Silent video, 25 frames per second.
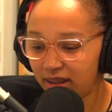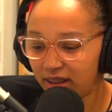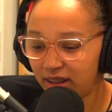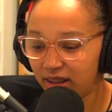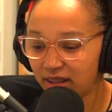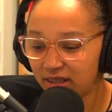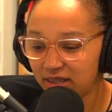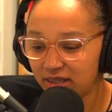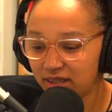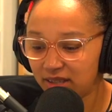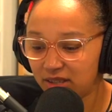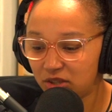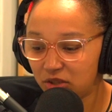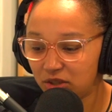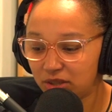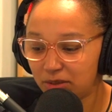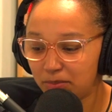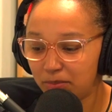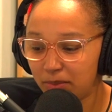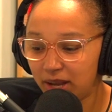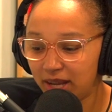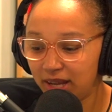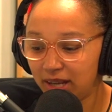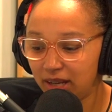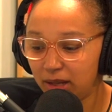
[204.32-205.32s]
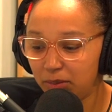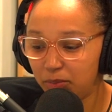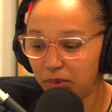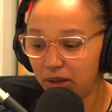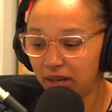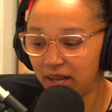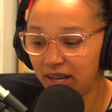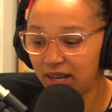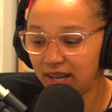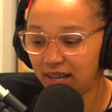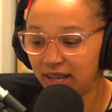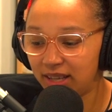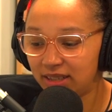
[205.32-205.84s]
guess it's just mainly big
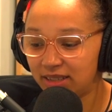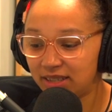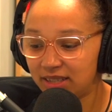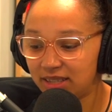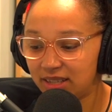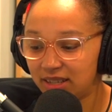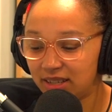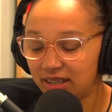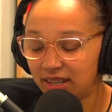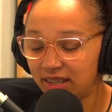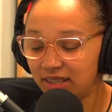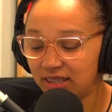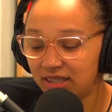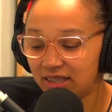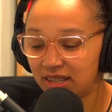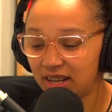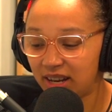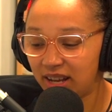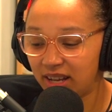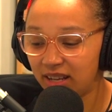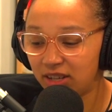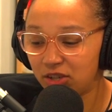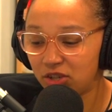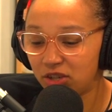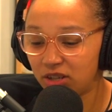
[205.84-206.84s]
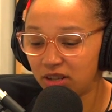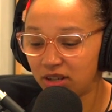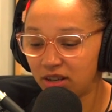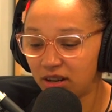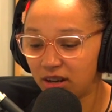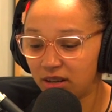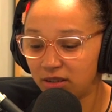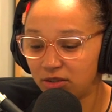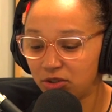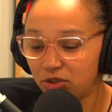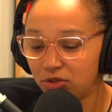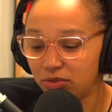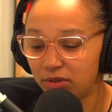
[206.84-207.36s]
in Eastern Asian
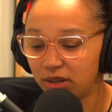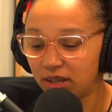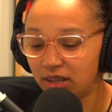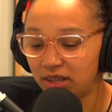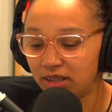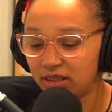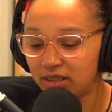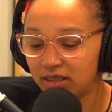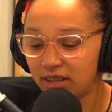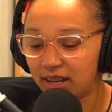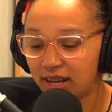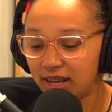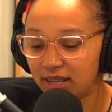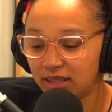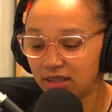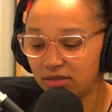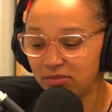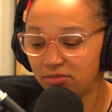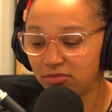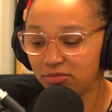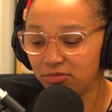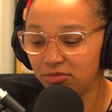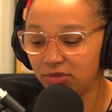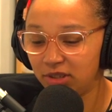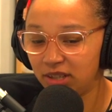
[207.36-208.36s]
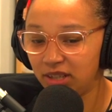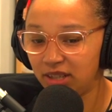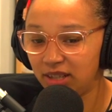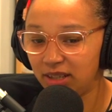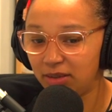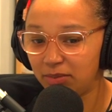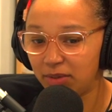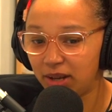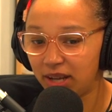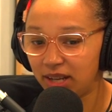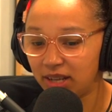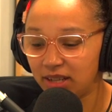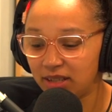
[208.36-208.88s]
countries. It hasn't really
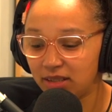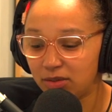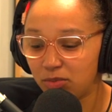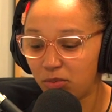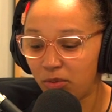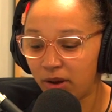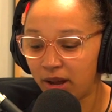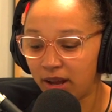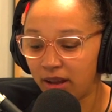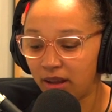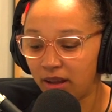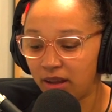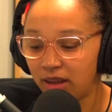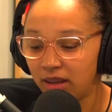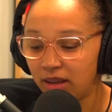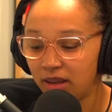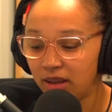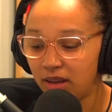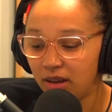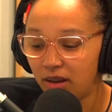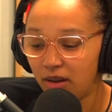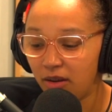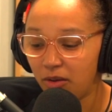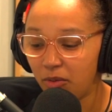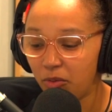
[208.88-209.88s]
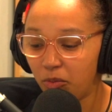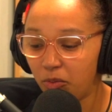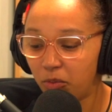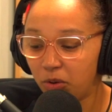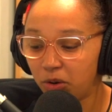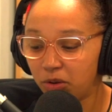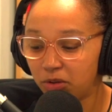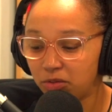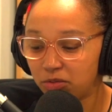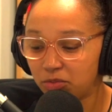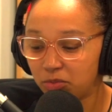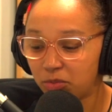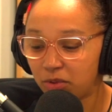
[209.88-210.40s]
made its way
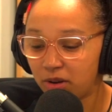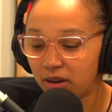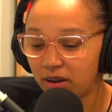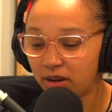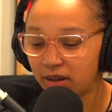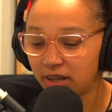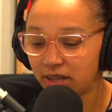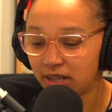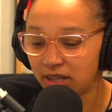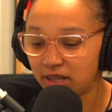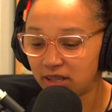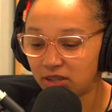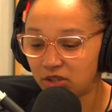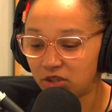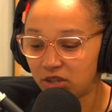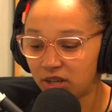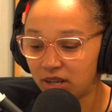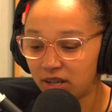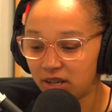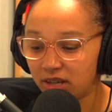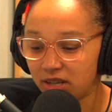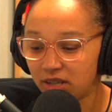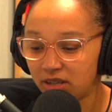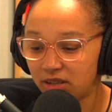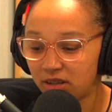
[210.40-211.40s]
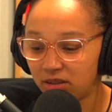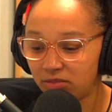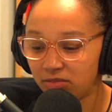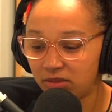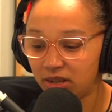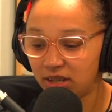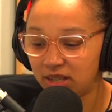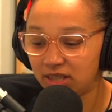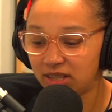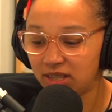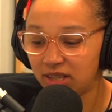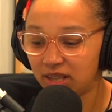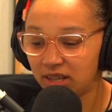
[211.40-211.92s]
worldwide as yet. You don't
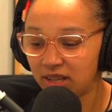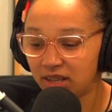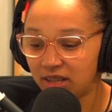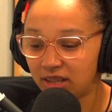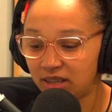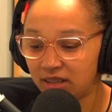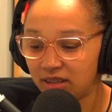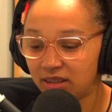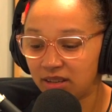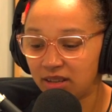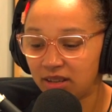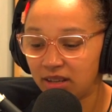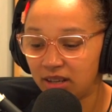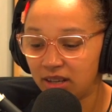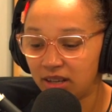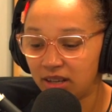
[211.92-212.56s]
really see it in